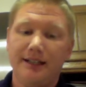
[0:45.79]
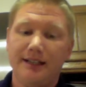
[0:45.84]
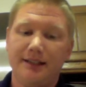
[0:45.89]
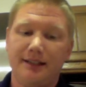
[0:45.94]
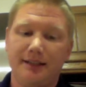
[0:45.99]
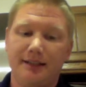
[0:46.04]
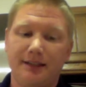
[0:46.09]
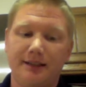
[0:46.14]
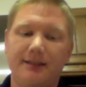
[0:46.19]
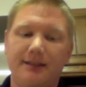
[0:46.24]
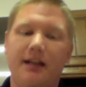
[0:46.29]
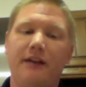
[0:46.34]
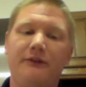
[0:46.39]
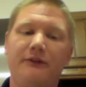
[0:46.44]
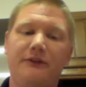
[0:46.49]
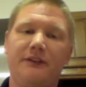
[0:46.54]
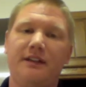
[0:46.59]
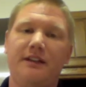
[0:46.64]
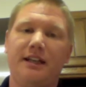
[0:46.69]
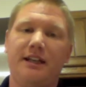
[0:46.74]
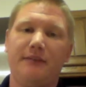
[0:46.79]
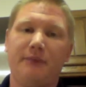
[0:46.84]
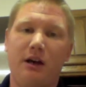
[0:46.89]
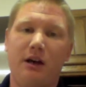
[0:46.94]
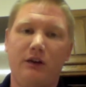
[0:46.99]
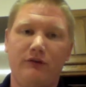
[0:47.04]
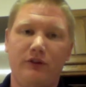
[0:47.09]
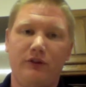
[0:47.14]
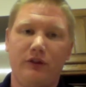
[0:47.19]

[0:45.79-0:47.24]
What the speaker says: The tough thing about